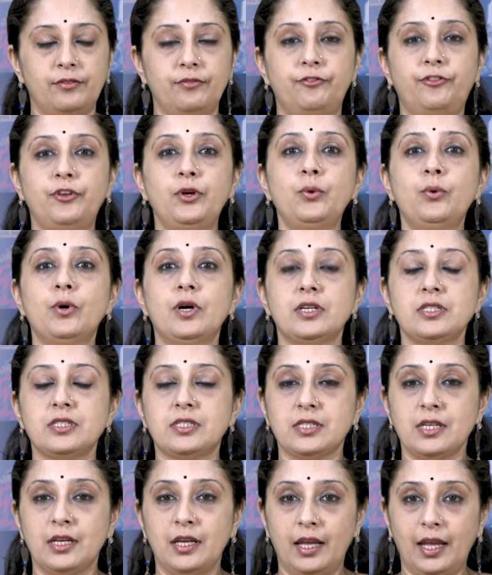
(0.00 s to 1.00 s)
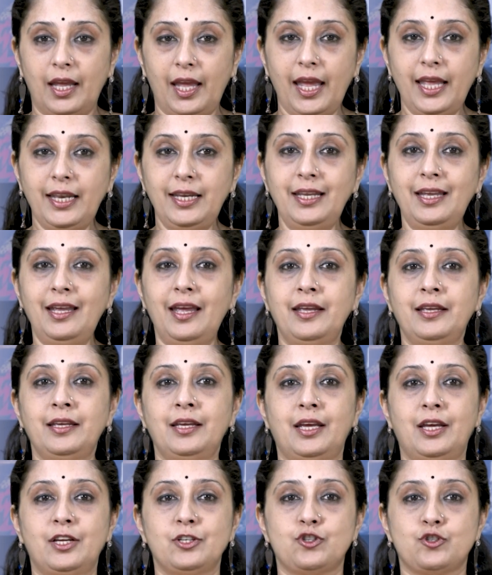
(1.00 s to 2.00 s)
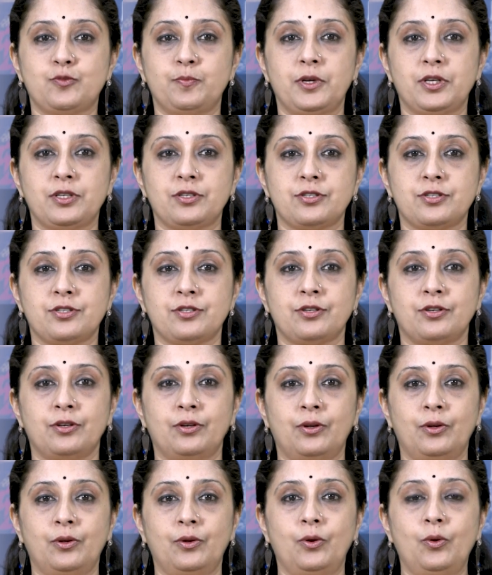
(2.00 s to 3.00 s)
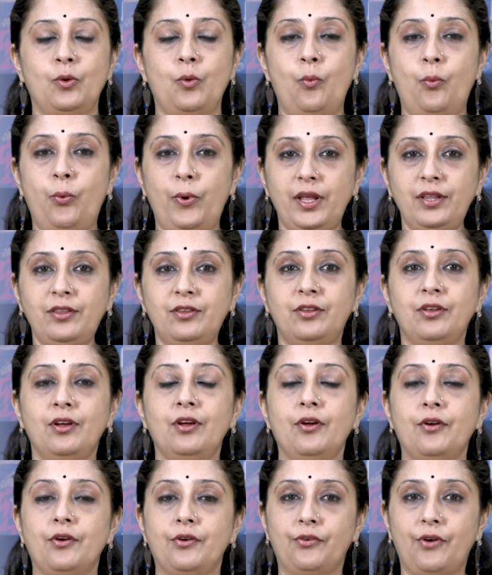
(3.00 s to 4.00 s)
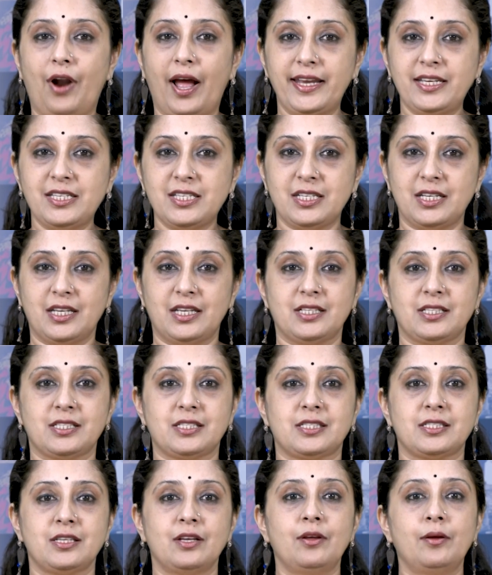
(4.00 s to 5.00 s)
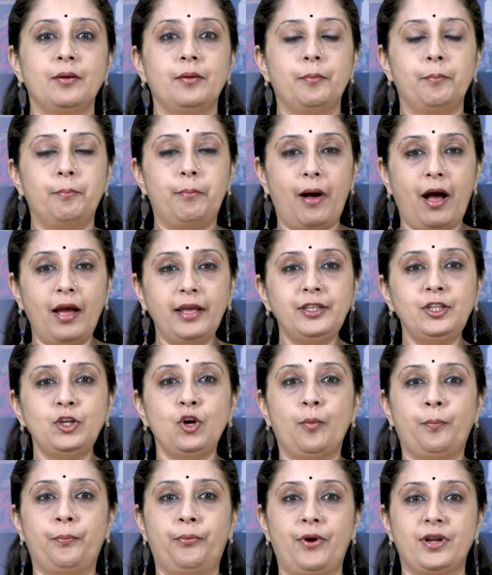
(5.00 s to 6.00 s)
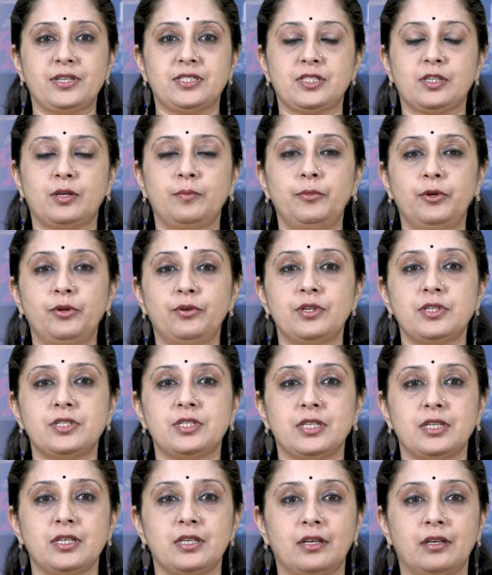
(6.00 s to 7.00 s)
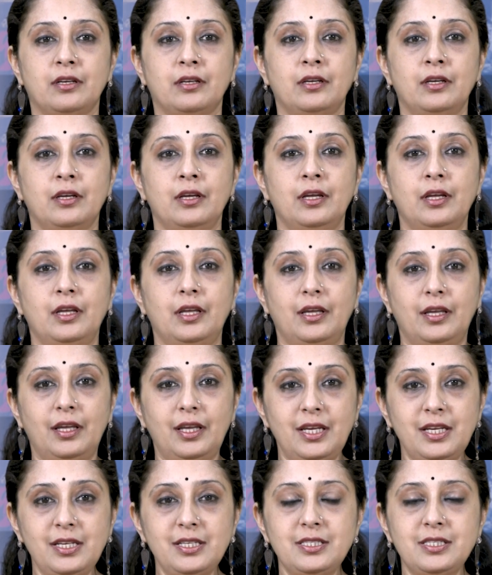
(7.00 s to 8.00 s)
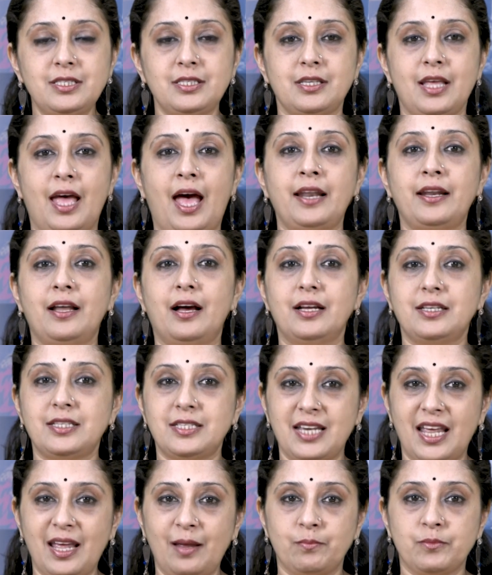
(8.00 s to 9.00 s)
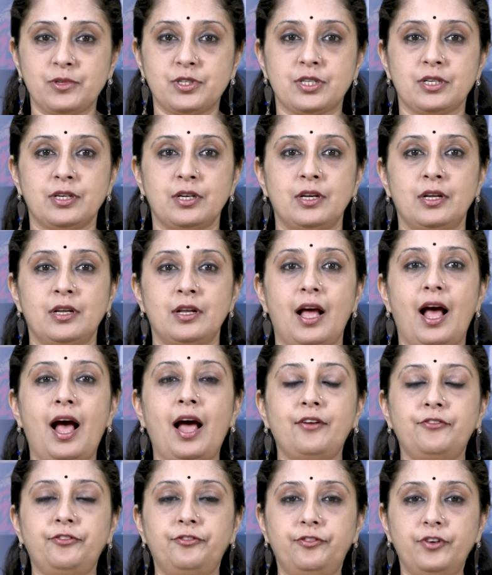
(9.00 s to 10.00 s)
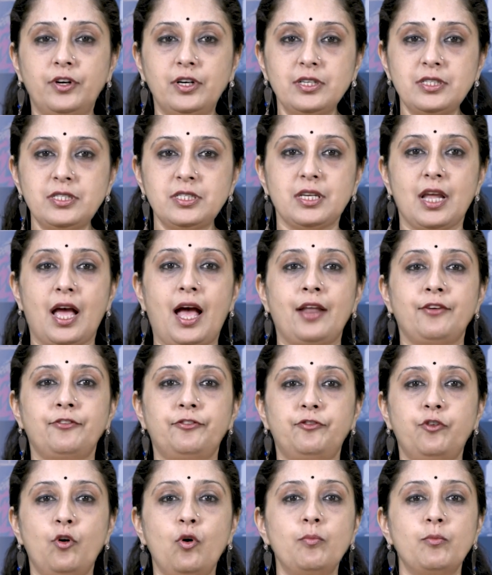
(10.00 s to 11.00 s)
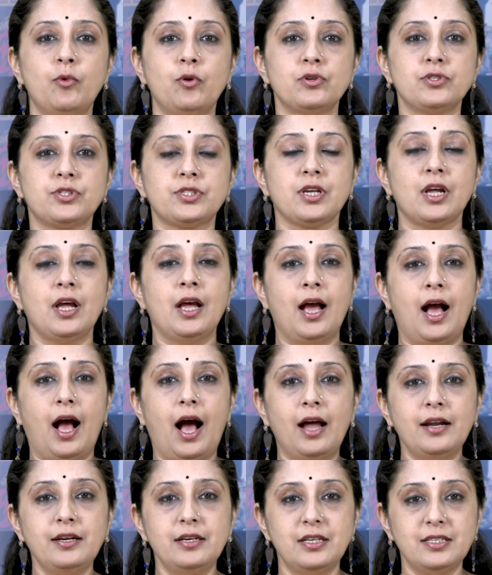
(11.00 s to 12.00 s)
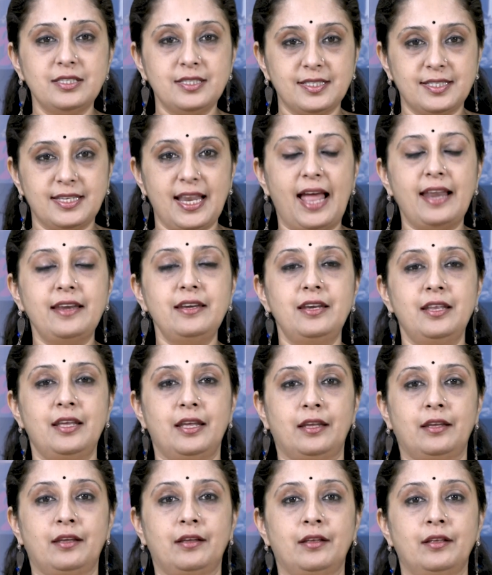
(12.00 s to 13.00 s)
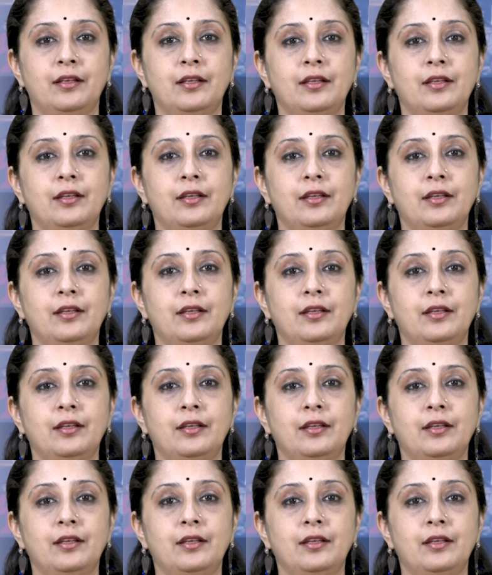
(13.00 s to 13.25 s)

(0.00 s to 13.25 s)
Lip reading: Viewers, any engagement with writings by the oppressed community is an attempt at first and foremost understanding